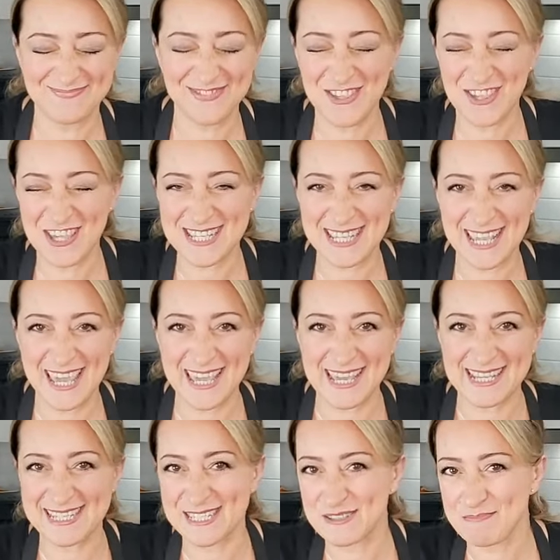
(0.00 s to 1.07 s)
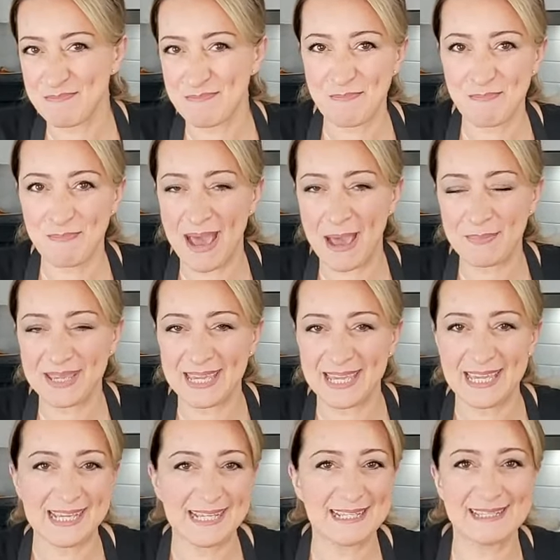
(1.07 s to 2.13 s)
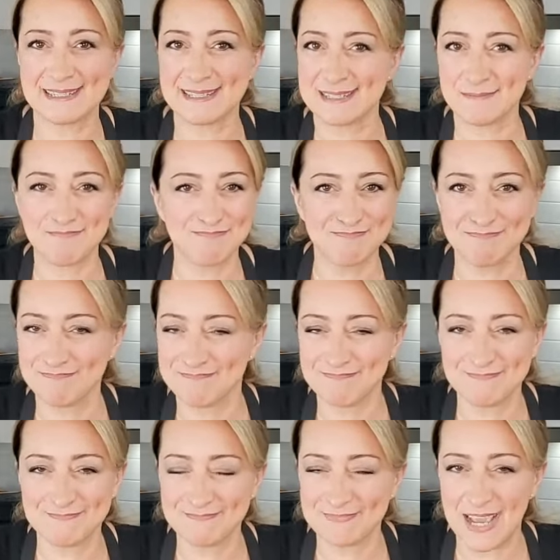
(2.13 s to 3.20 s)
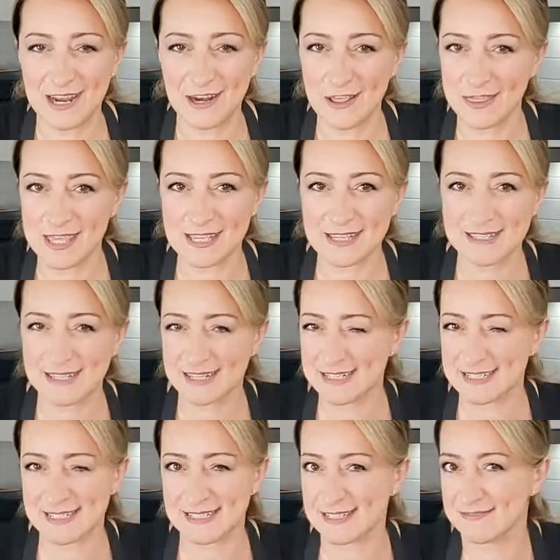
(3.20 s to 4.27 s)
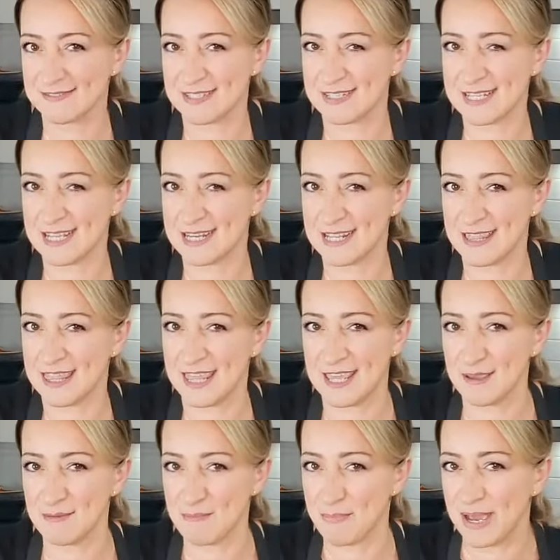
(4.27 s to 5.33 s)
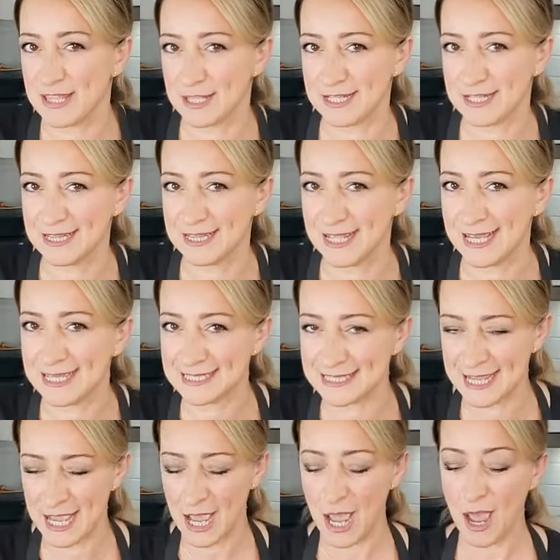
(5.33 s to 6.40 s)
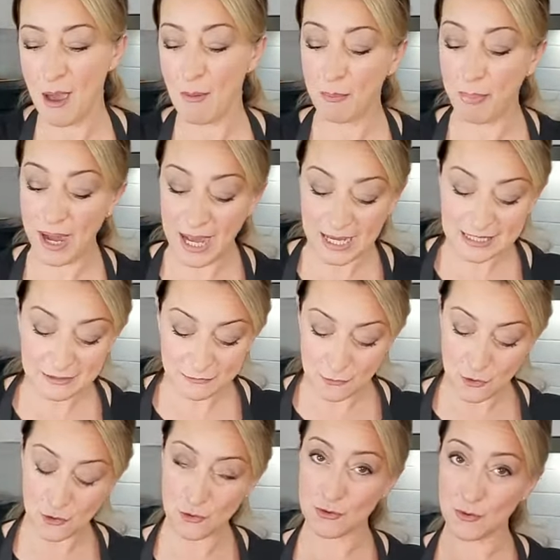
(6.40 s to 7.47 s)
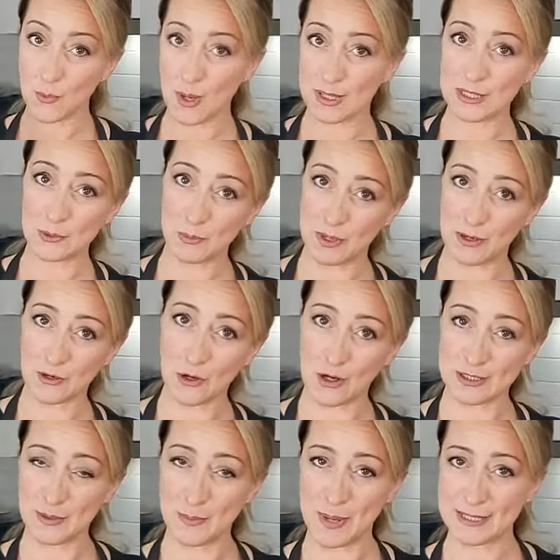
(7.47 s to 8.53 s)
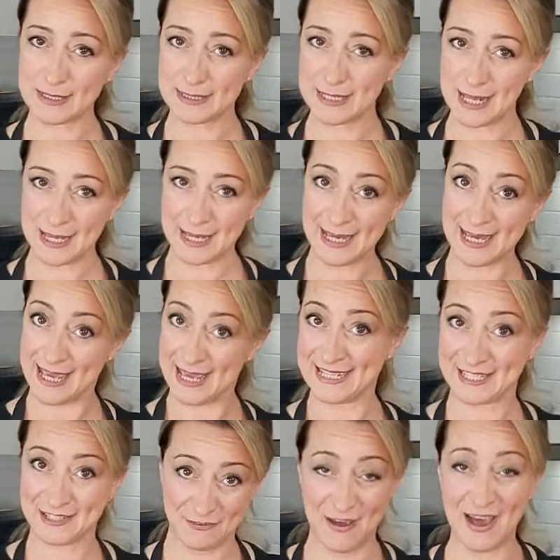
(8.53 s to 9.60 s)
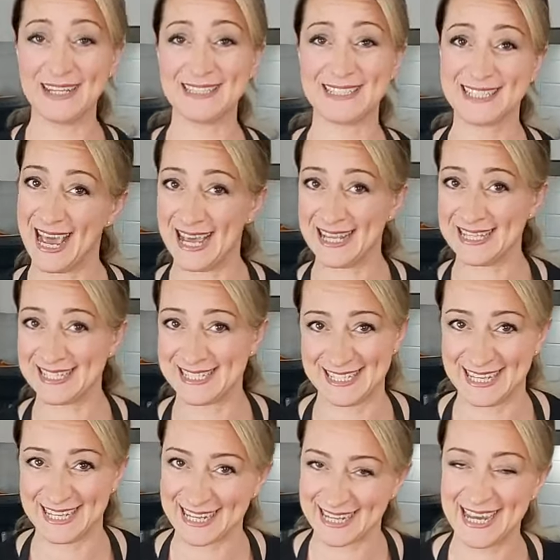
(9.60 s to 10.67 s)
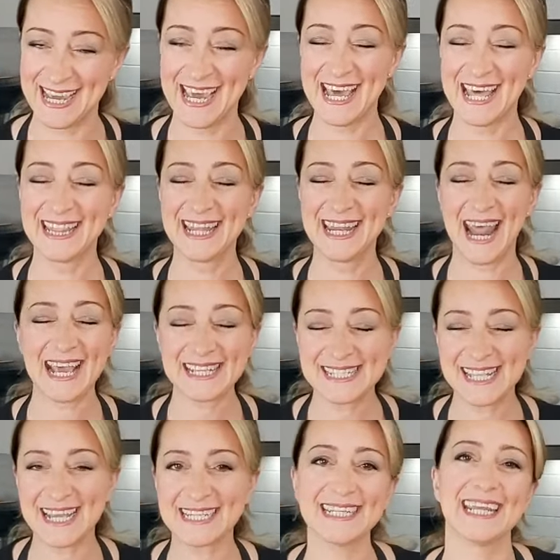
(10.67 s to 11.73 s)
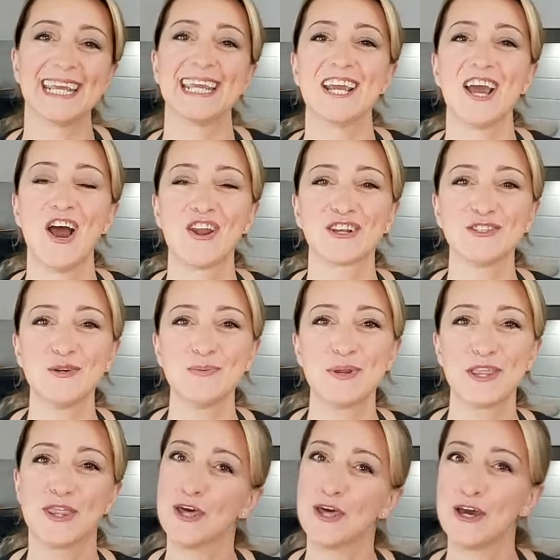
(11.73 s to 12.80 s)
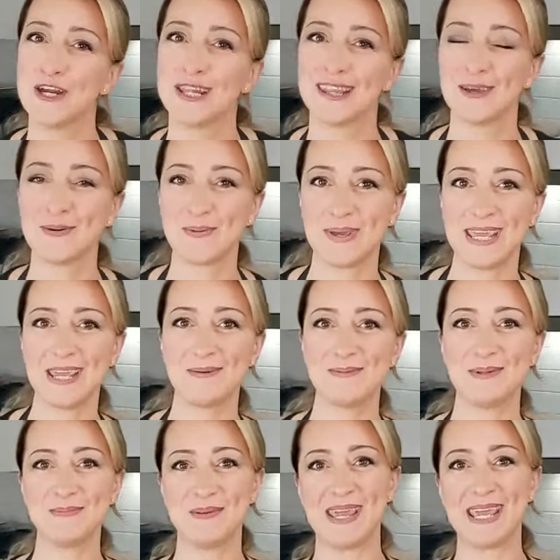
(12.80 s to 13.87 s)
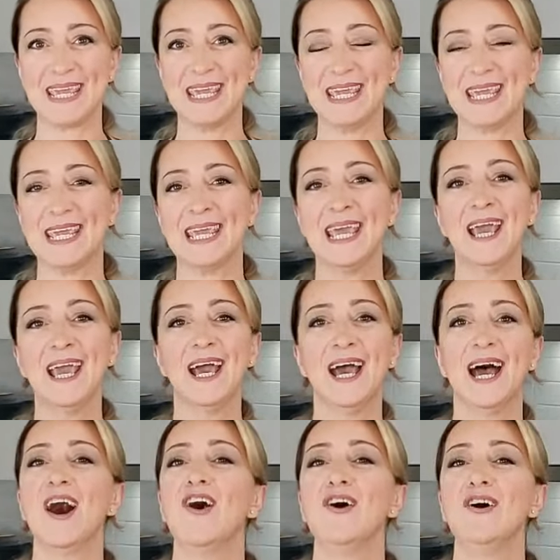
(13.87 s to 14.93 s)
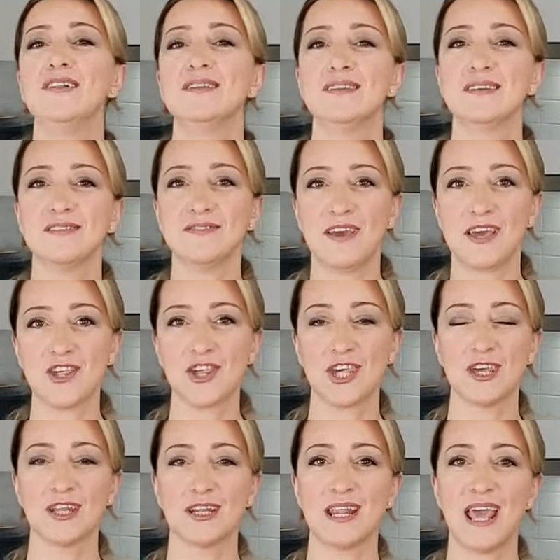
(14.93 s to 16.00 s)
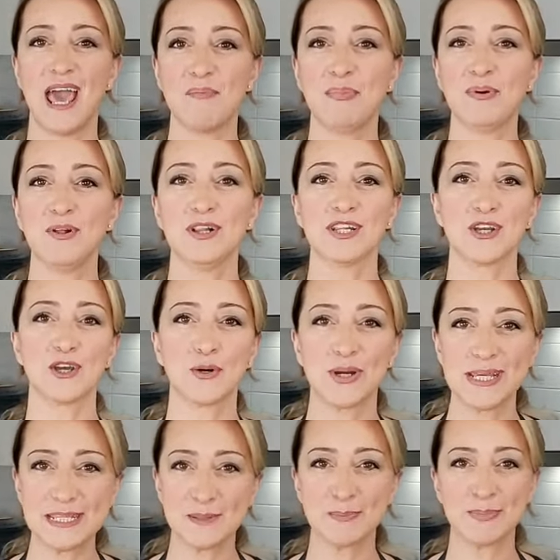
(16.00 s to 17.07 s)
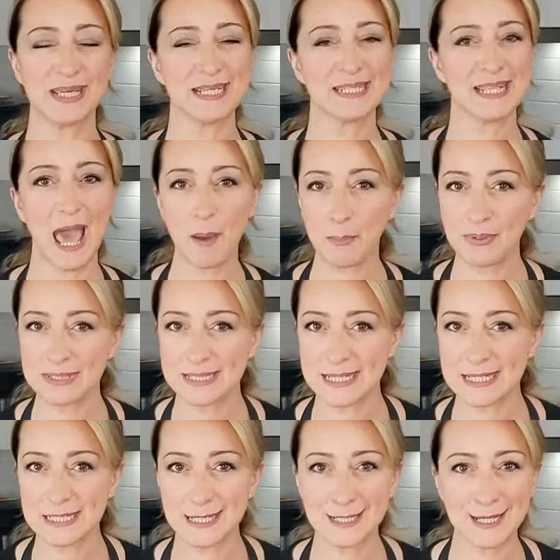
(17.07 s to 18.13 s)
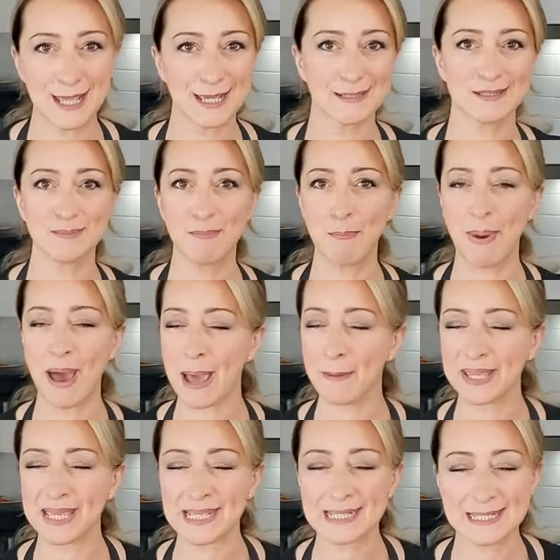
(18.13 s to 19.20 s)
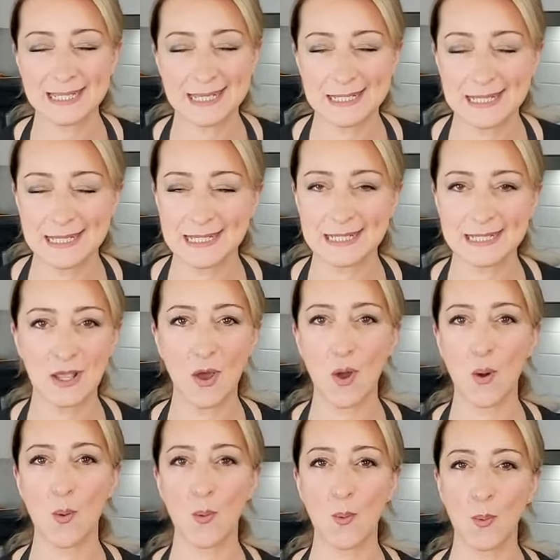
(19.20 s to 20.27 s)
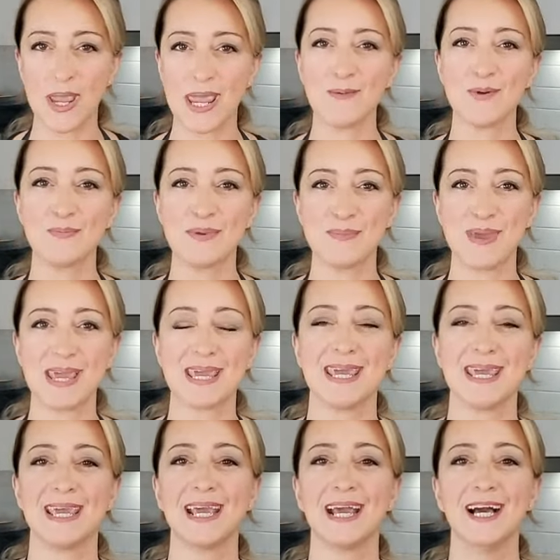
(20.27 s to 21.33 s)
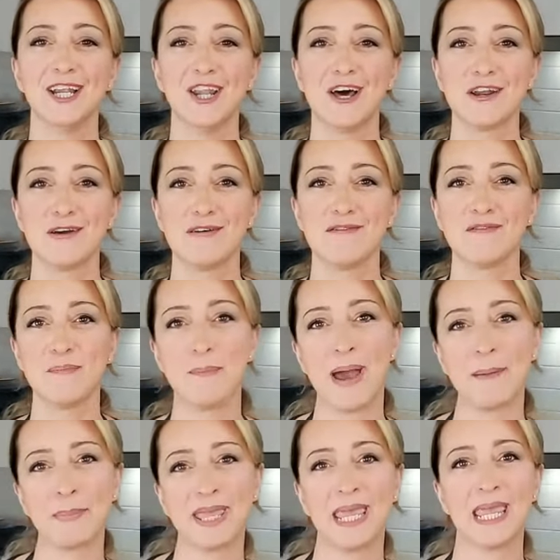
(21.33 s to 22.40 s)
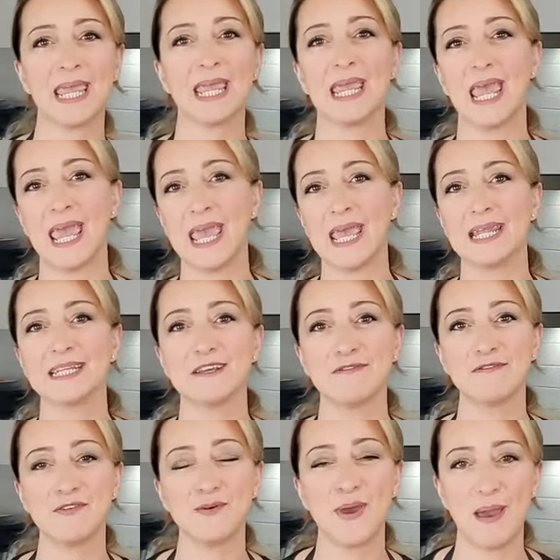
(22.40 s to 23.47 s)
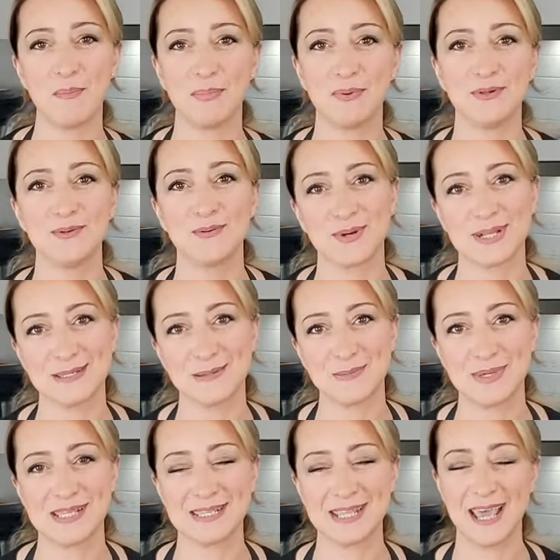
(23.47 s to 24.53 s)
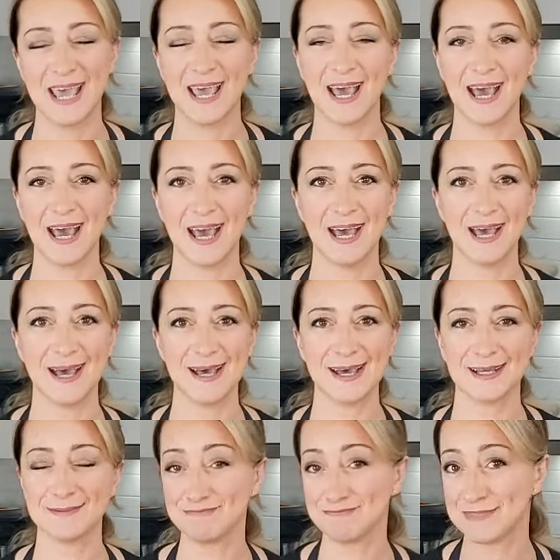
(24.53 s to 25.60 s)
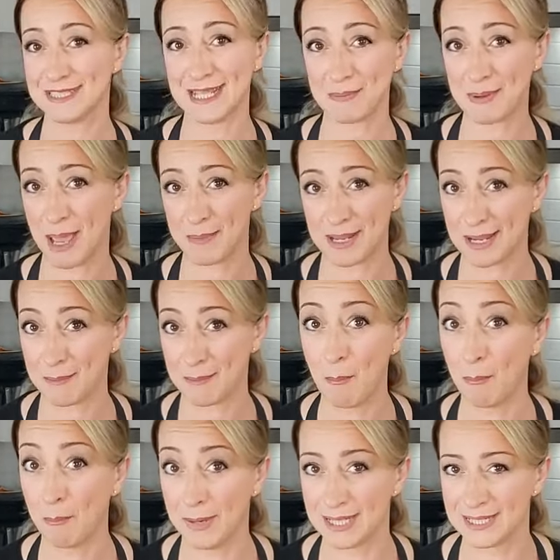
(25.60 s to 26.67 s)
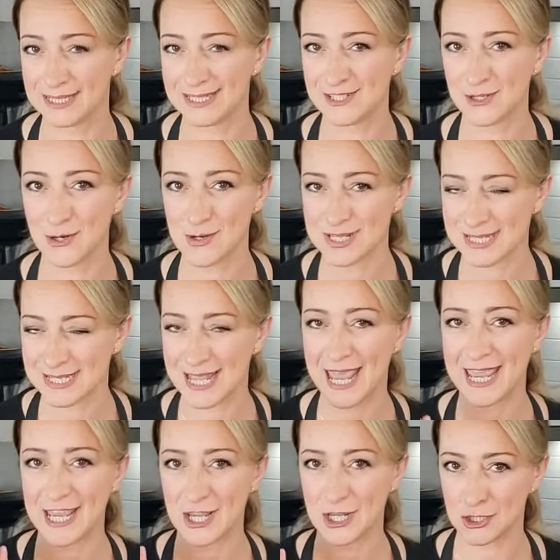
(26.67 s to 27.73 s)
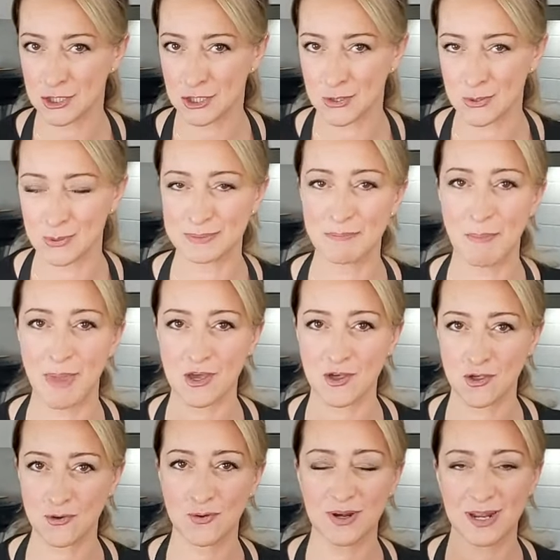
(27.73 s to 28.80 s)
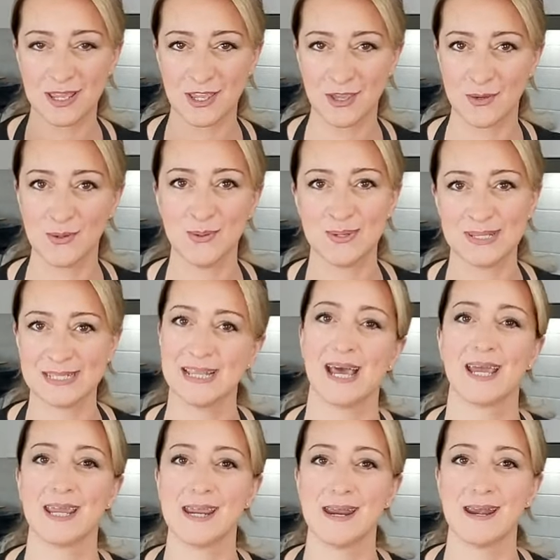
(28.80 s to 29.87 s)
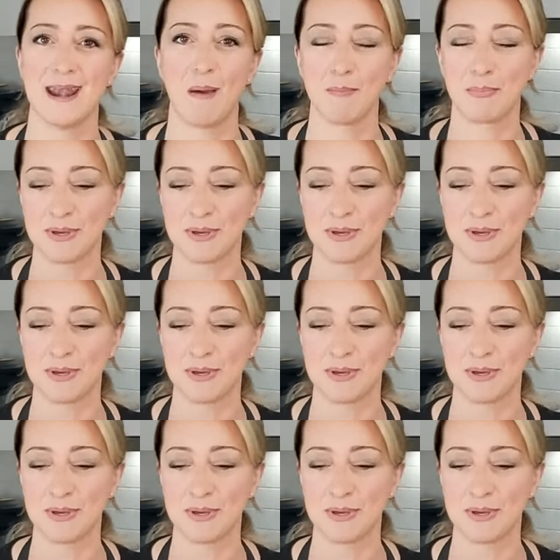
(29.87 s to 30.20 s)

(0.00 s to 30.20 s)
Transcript: cheesecakes, pumpkins. I don't think there is anything better than that. But for sure, the one that we are going to make today is fantastic. Next Sunday, on October 3rd, we will be making old-fashioned apple crisp. It's apple season, it's pumpkin season, so we will be making a lot of pumpkin and a few apple recipes in the upcoming month. So stay tuned. Make sure you sign up.